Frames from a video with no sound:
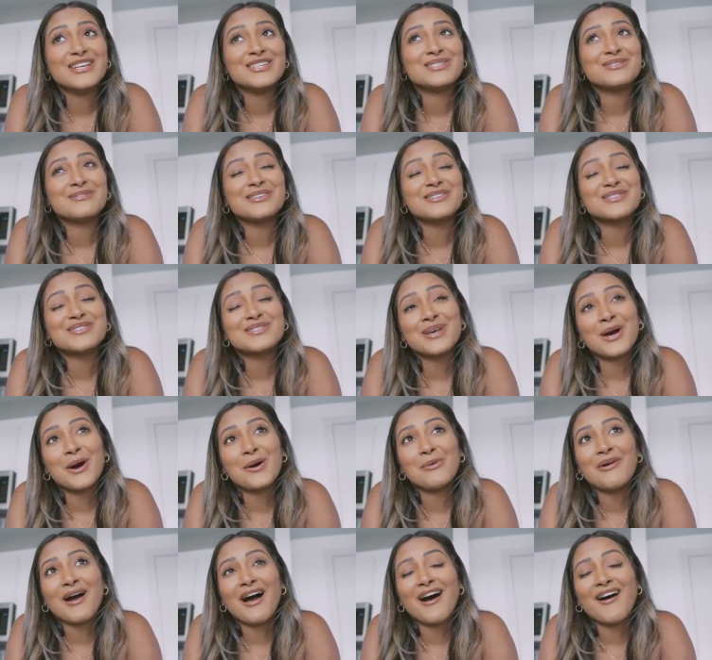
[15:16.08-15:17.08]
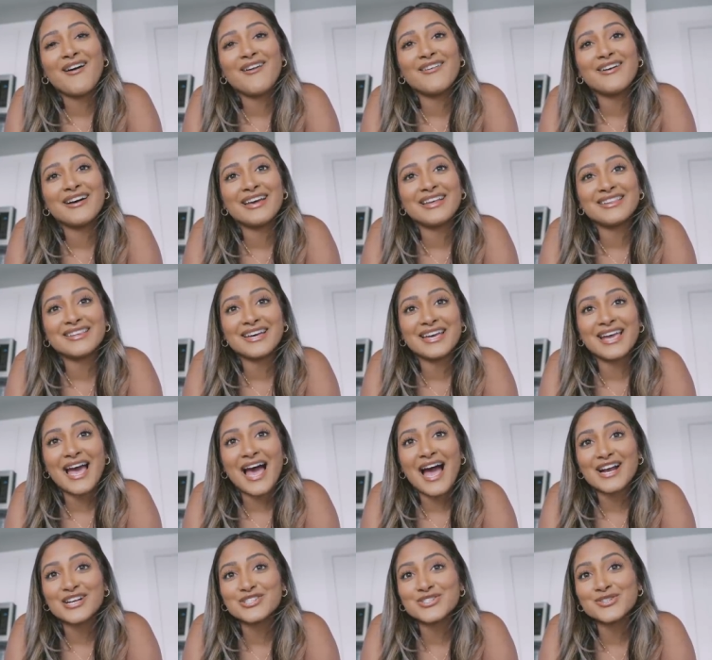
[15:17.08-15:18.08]
doing so well and like
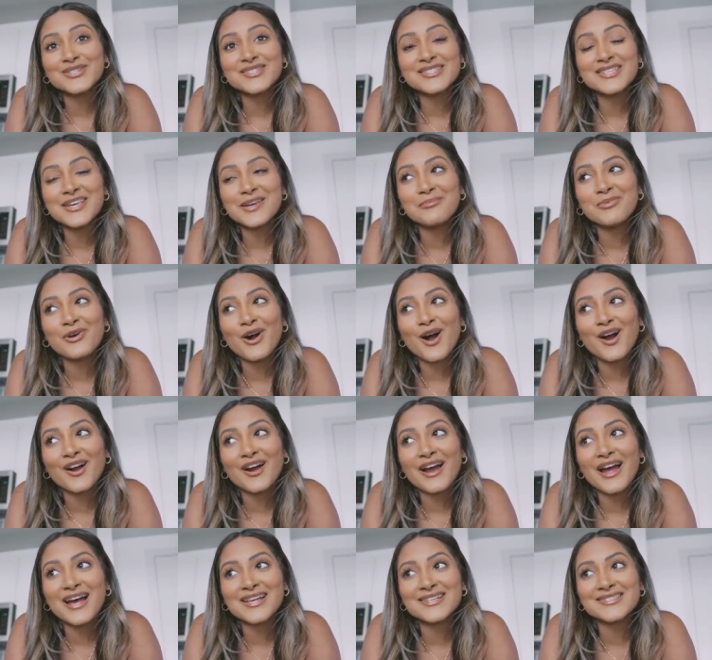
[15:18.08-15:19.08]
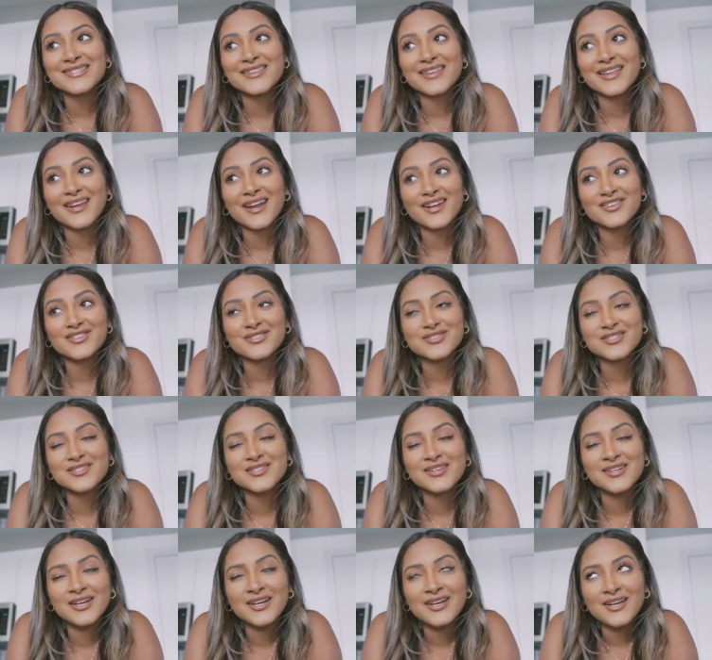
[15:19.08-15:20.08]
actually seeing progress and then I
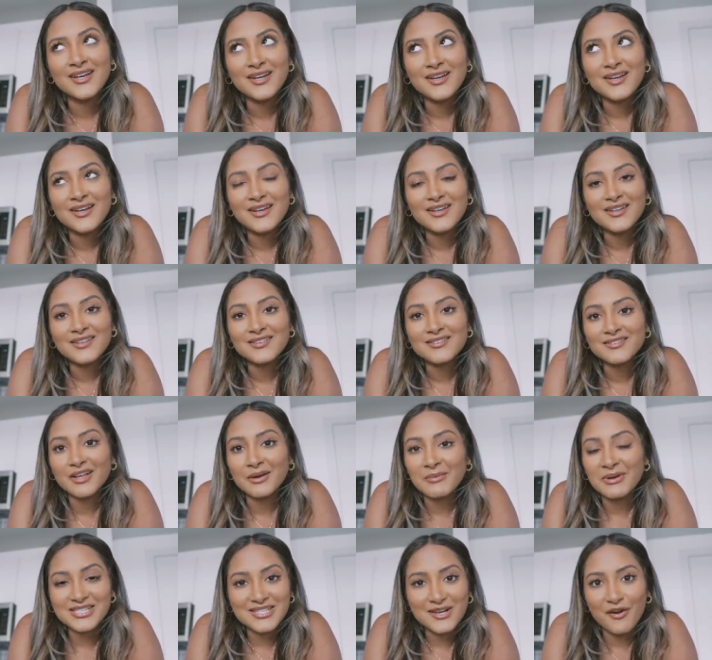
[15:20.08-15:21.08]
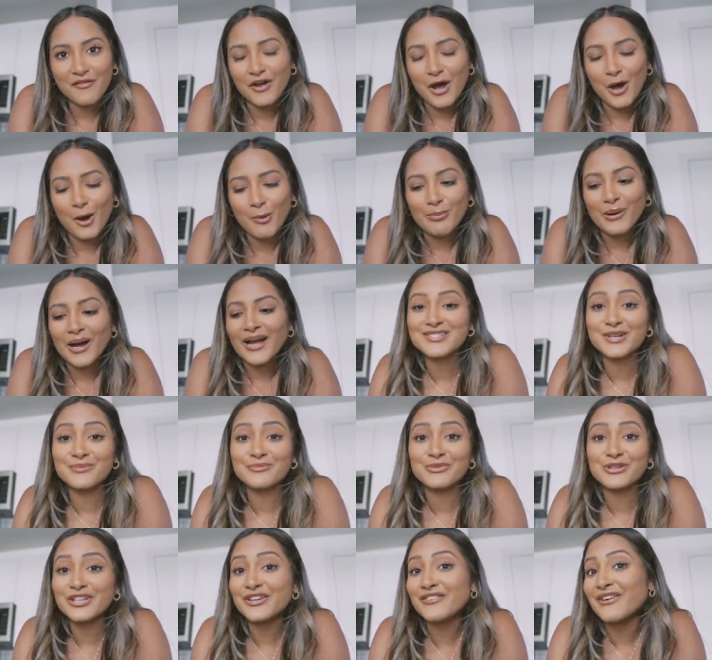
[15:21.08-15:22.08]
just let myself go. But so
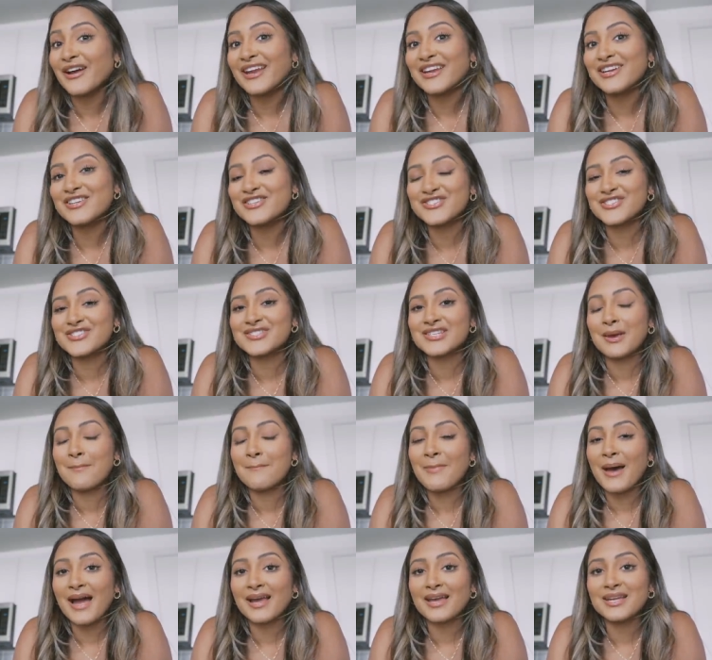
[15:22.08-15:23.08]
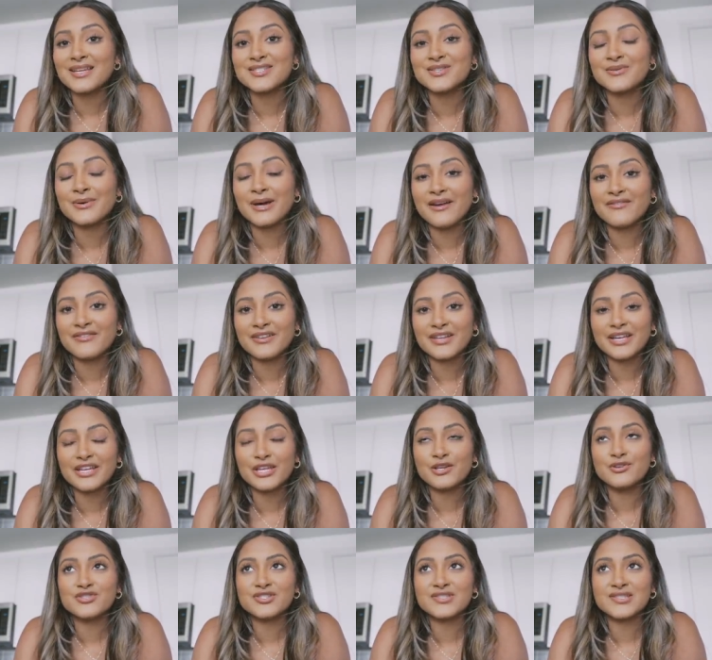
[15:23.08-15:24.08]
I'm really ready to just get back into it. I feel
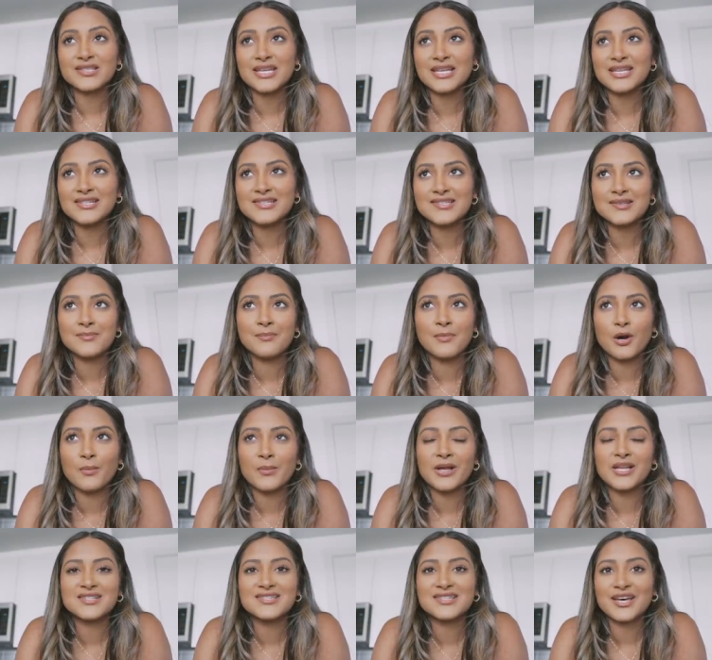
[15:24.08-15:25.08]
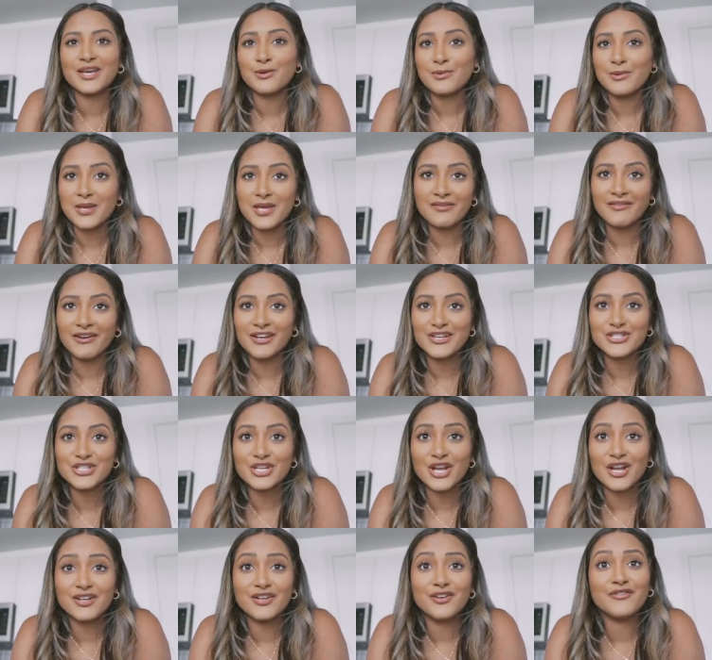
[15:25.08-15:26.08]
like you just need some moments that you eat like
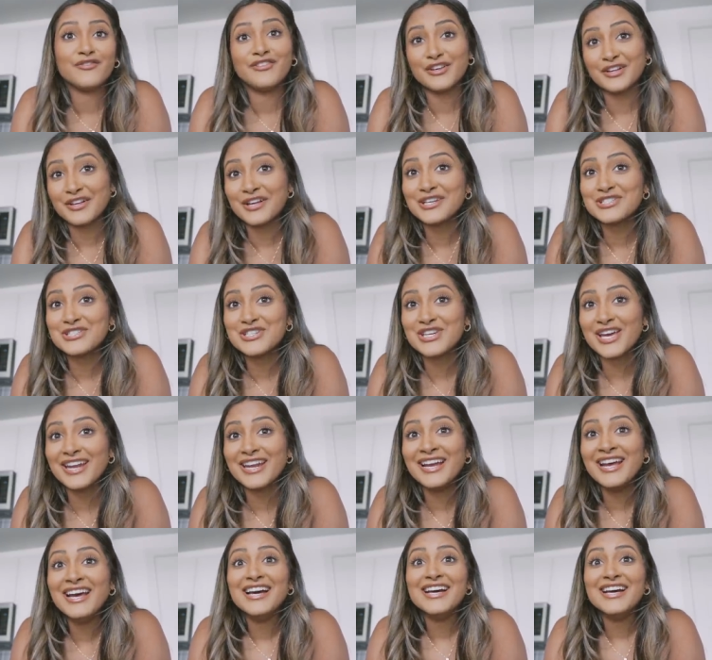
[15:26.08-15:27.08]
shit and you feel like shit